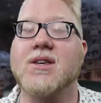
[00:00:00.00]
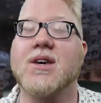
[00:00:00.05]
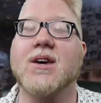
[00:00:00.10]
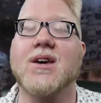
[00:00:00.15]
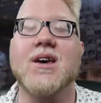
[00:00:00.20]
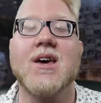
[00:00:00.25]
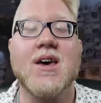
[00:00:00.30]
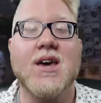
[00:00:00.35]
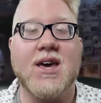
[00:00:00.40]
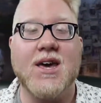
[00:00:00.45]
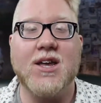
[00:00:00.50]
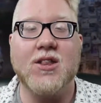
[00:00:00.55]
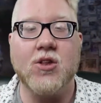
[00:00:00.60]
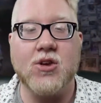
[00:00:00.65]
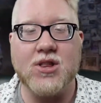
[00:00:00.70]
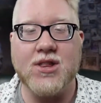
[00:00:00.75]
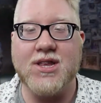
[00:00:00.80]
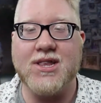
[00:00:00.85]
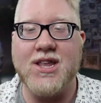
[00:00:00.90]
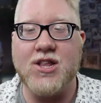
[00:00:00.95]
uh, it
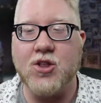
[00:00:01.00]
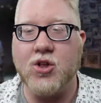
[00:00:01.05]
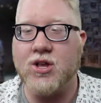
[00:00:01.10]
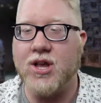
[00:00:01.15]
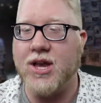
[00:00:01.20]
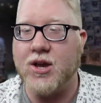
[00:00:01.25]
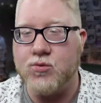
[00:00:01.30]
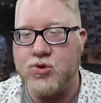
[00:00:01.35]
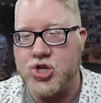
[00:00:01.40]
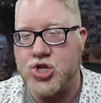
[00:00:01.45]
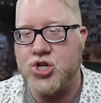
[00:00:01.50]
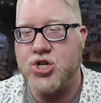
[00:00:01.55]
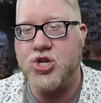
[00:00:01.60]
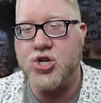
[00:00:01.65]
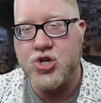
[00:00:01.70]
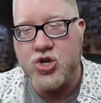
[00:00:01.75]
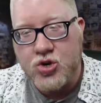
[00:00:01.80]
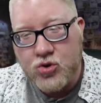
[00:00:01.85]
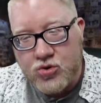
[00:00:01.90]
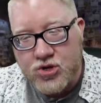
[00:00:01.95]
looked it didn't look like it was
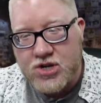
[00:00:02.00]
too